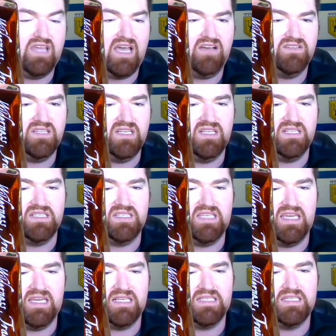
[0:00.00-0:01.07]

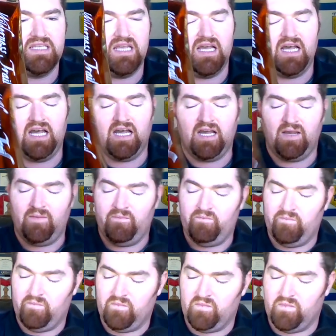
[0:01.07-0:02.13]
2006.
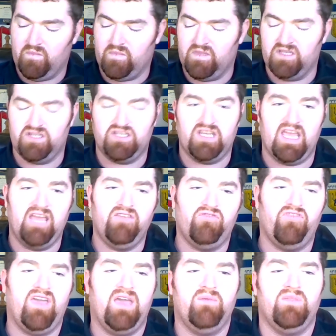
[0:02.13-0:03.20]
The
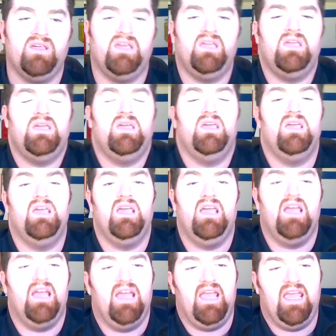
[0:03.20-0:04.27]
Shane family,
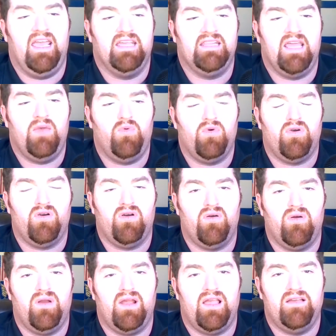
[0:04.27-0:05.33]
and they
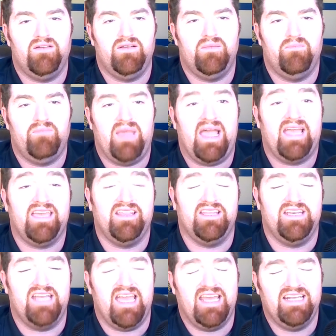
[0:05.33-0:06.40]
were
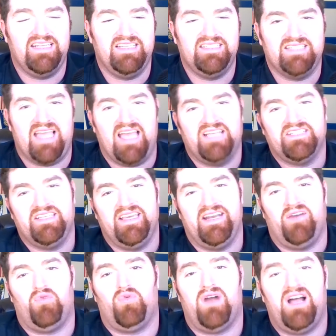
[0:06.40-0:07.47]
back in the 90s
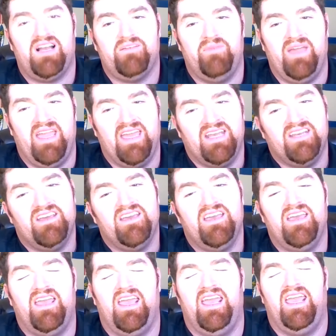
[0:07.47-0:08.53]
actually in a rock
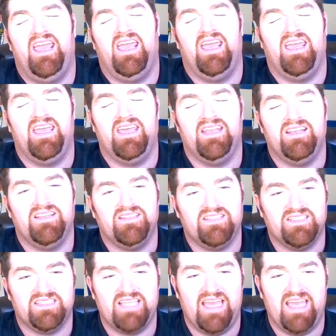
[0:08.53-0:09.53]
band, and